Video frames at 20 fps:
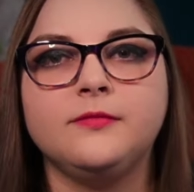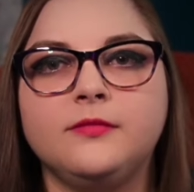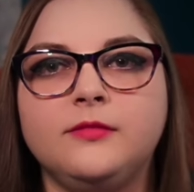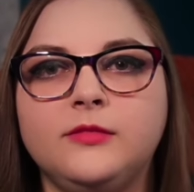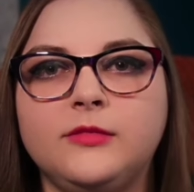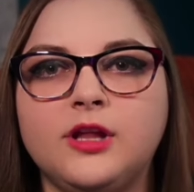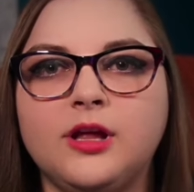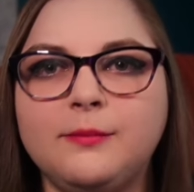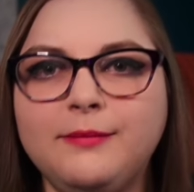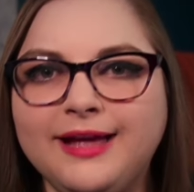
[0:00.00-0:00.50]

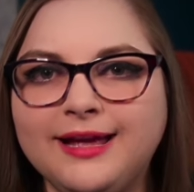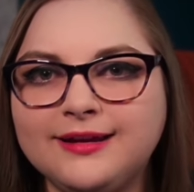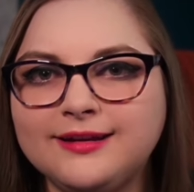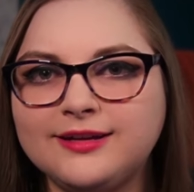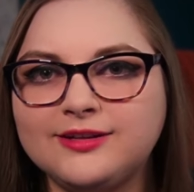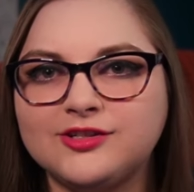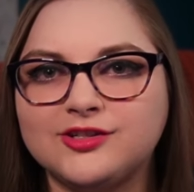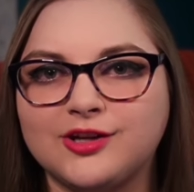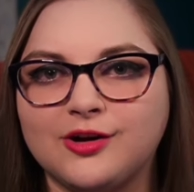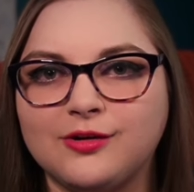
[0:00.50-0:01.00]
Amanda
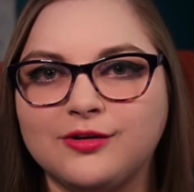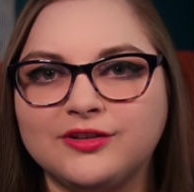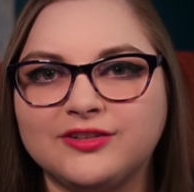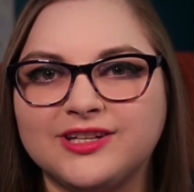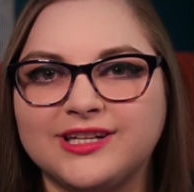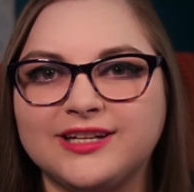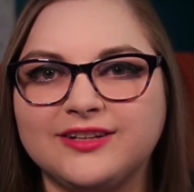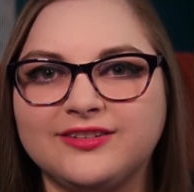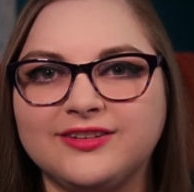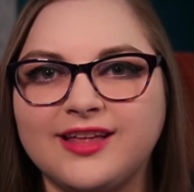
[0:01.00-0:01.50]
jokes
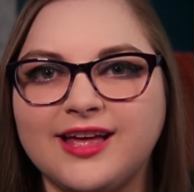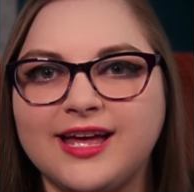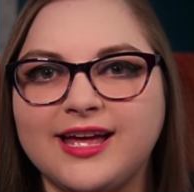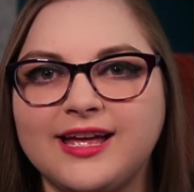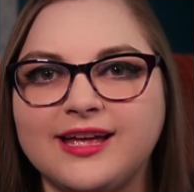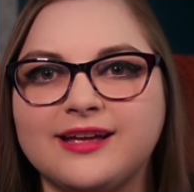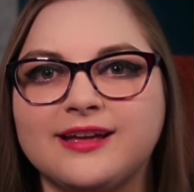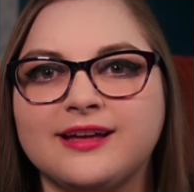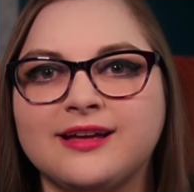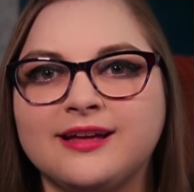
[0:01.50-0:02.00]
and is
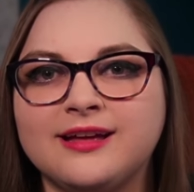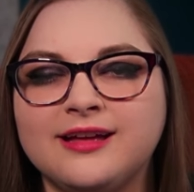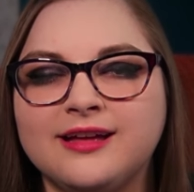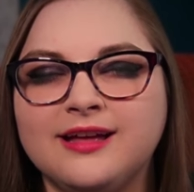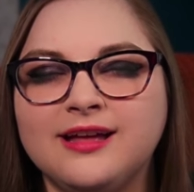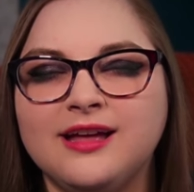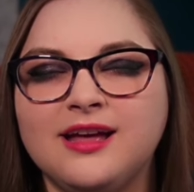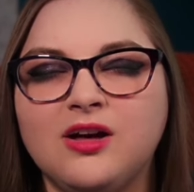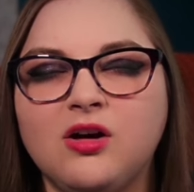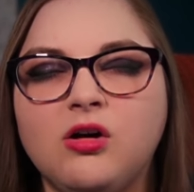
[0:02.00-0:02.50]
like,
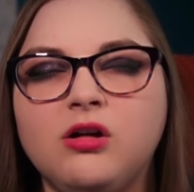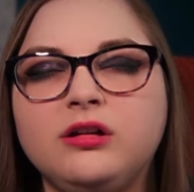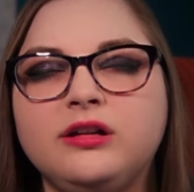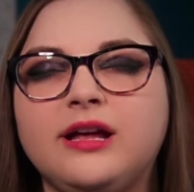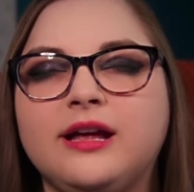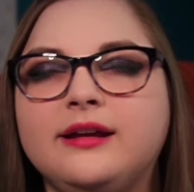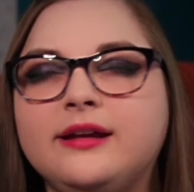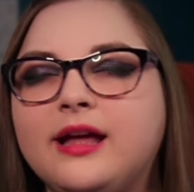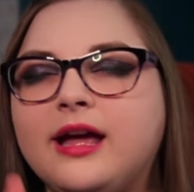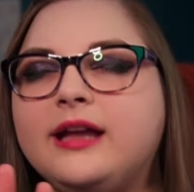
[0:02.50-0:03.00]
"Hold
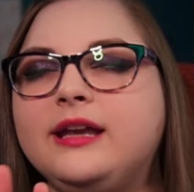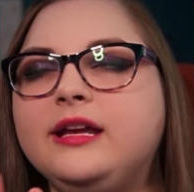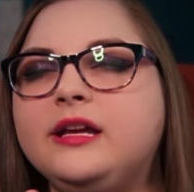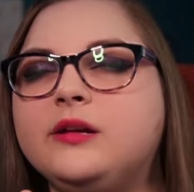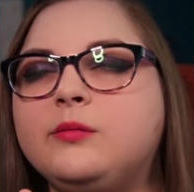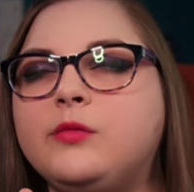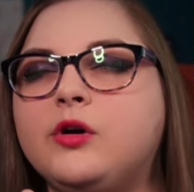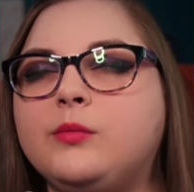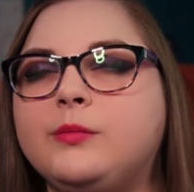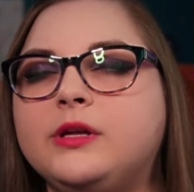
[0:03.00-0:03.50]
on, I need a
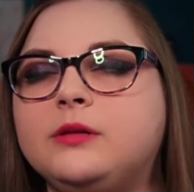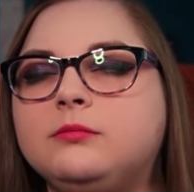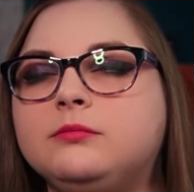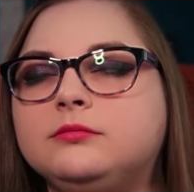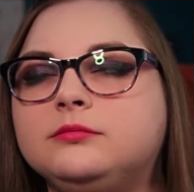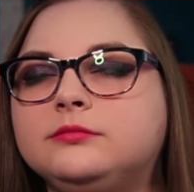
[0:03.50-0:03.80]
moment."